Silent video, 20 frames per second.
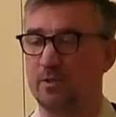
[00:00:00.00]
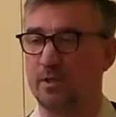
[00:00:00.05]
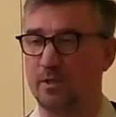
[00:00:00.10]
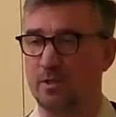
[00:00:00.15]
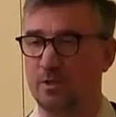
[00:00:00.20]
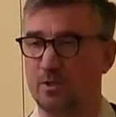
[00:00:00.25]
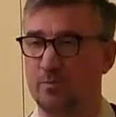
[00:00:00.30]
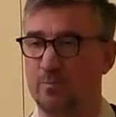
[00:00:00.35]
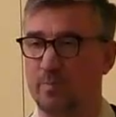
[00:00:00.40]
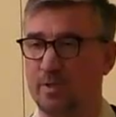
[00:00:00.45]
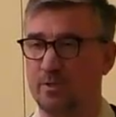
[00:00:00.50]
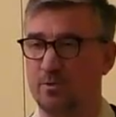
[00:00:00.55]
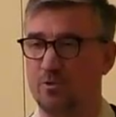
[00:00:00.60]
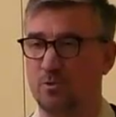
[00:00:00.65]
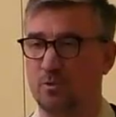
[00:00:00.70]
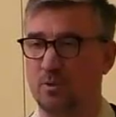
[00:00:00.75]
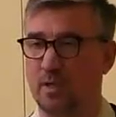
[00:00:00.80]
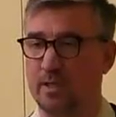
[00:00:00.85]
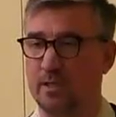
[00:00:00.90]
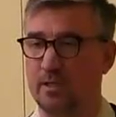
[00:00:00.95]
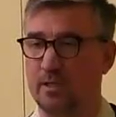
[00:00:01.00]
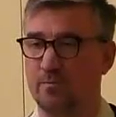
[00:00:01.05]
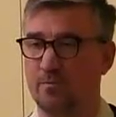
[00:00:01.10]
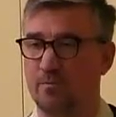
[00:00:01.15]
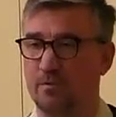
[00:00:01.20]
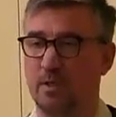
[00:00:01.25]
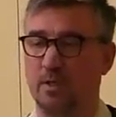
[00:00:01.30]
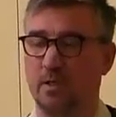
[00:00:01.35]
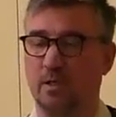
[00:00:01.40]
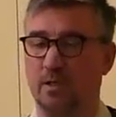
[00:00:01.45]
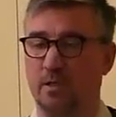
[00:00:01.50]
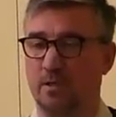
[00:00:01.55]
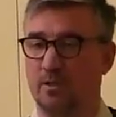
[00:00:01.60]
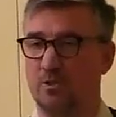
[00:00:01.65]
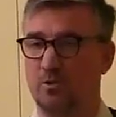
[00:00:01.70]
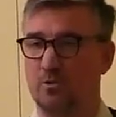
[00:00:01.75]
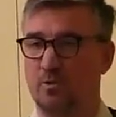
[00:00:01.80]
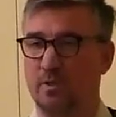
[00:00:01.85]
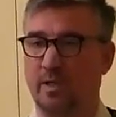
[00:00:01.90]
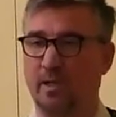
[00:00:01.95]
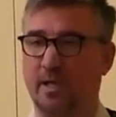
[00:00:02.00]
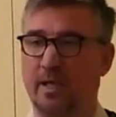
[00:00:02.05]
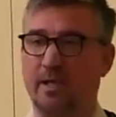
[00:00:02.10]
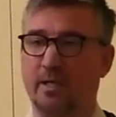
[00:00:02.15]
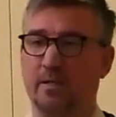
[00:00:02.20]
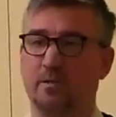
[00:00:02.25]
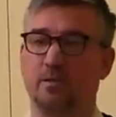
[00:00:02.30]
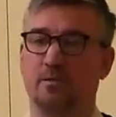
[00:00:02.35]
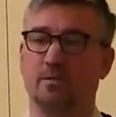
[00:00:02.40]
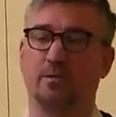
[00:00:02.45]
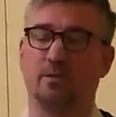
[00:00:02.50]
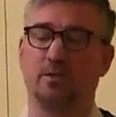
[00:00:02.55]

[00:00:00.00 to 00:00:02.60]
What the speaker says: in their spiritual life. So again,